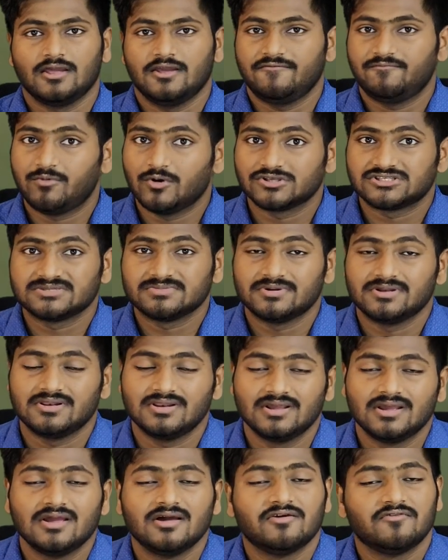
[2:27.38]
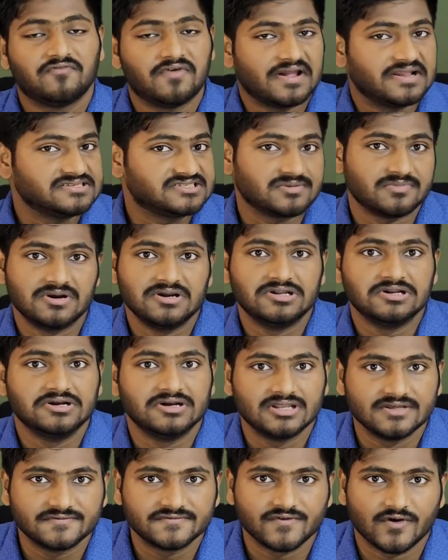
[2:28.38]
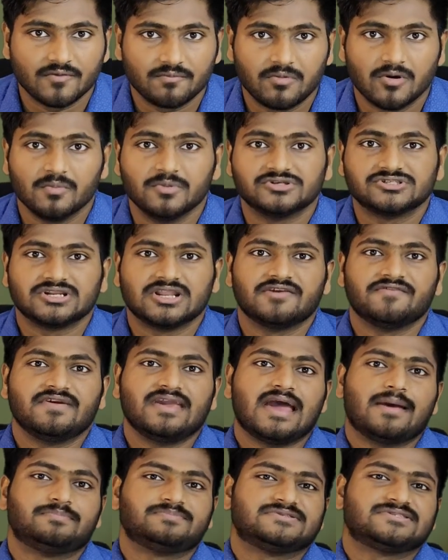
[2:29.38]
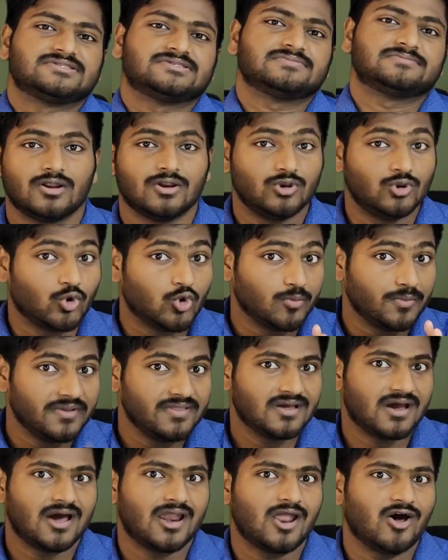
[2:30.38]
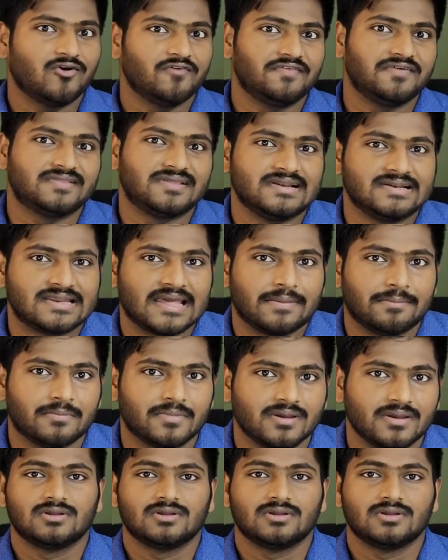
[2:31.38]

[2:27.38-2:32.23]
If possible, find some alternatives for the permission-heavy apps. Don't be the allow everything type.